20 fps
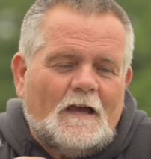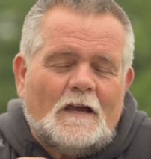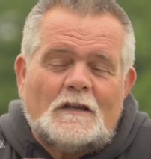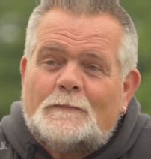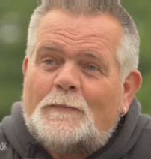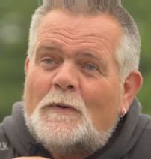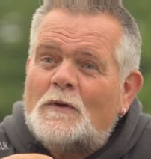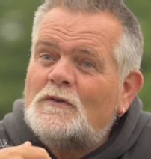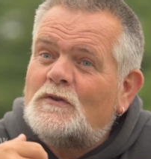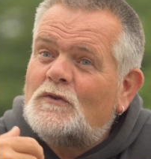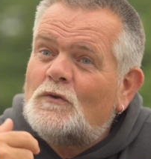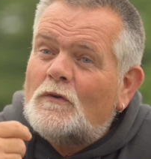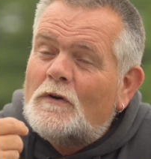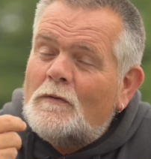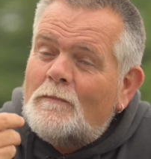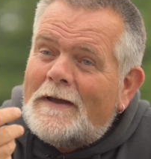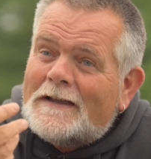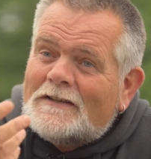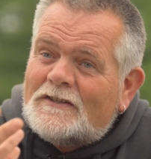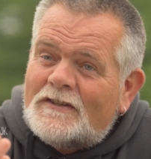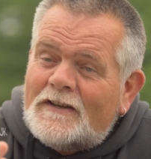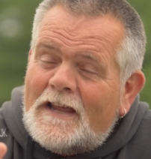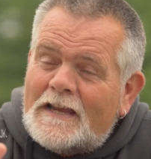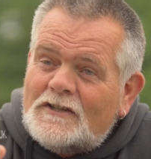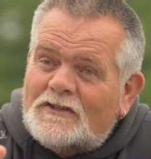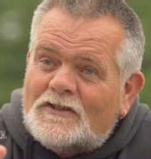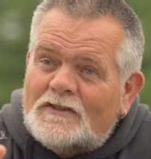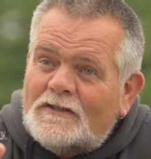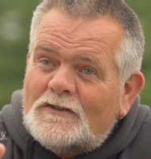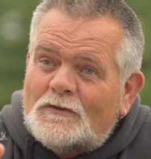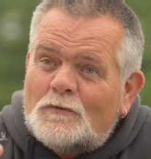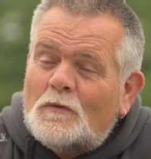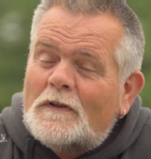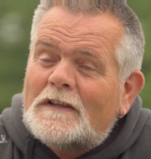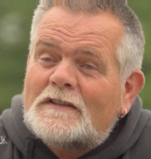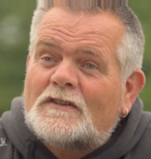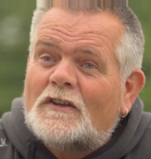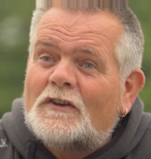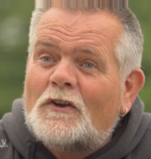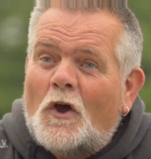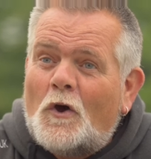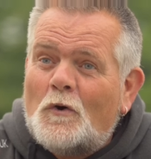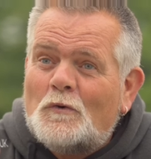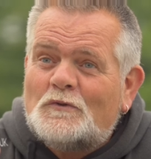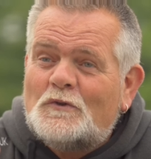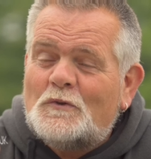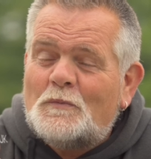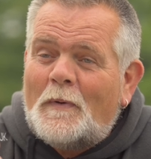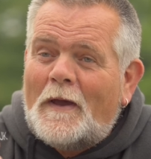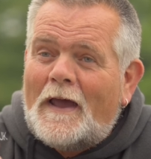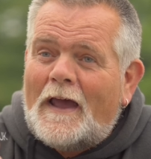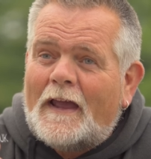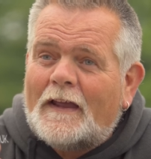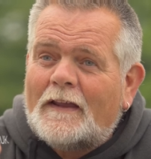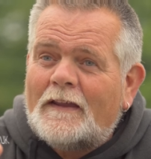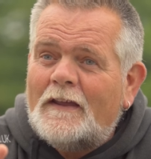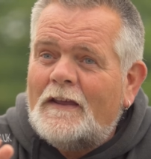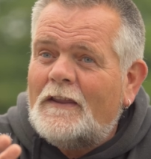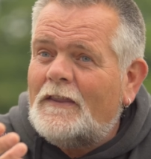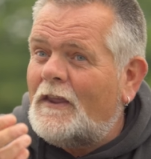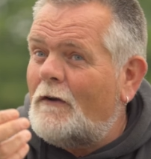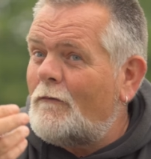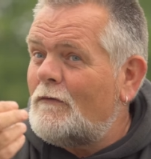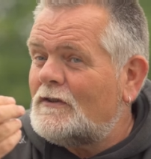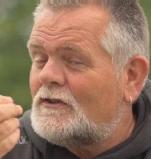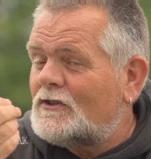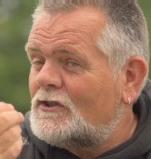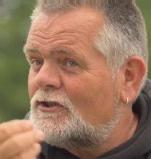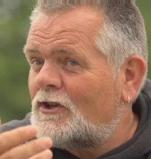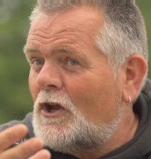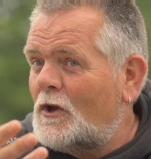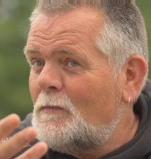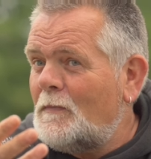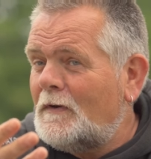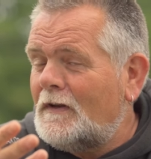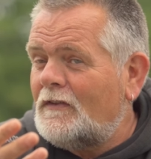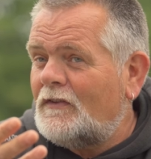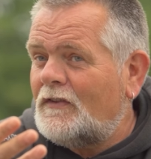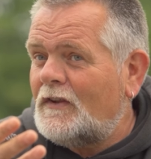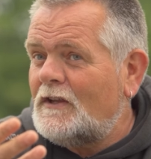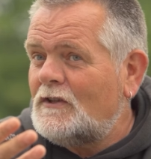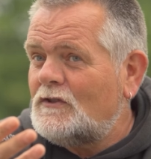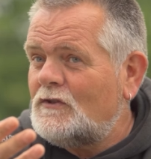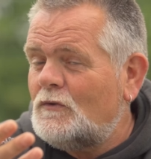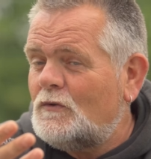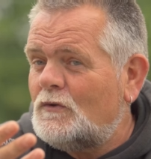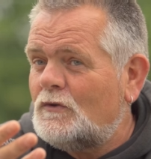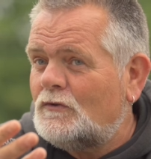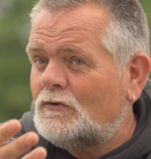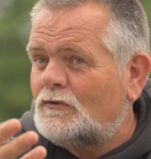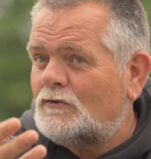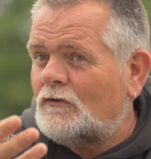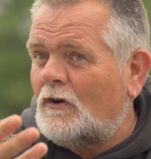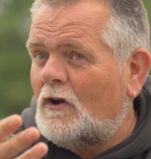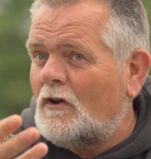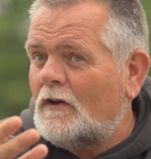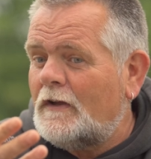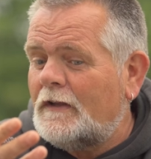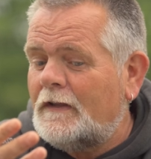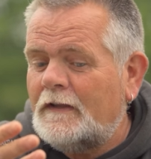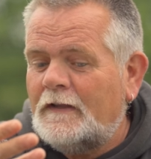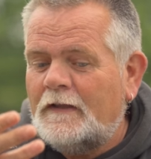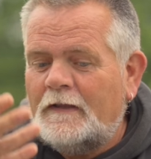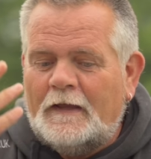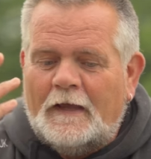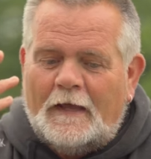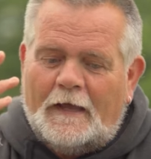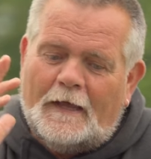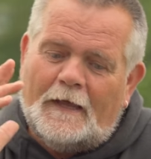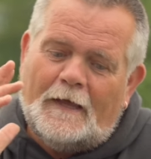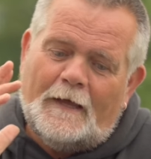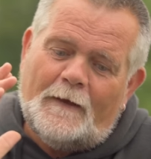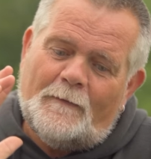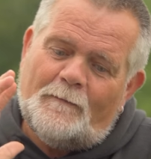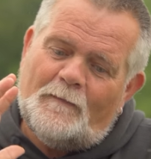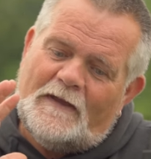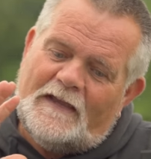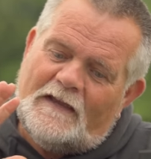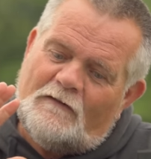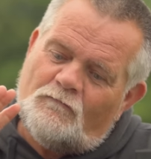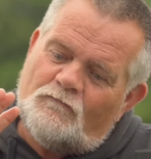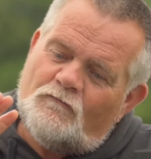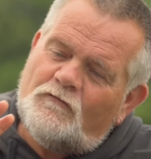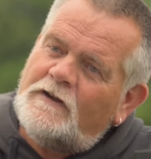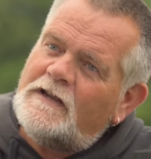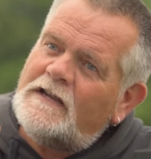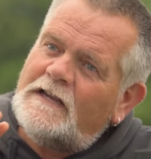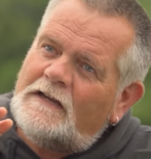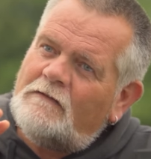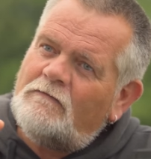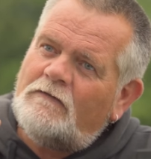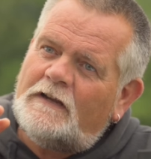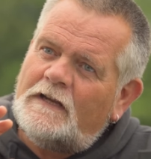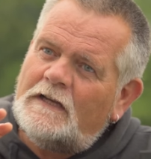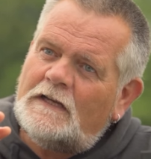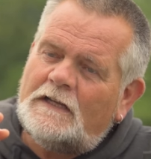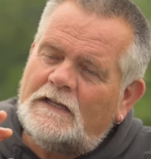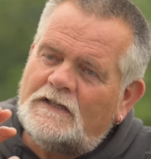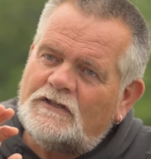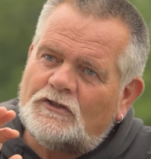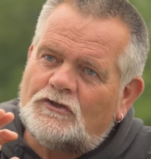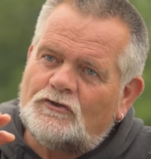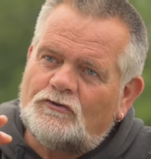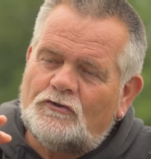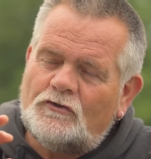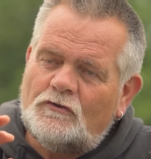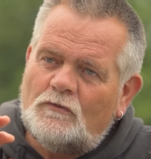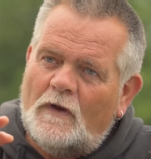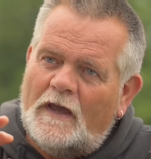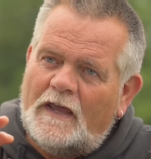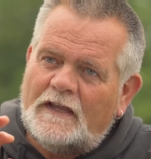I suppose your imagination is all that's gonna hold you back. There is so many things you can try. It really, really is a true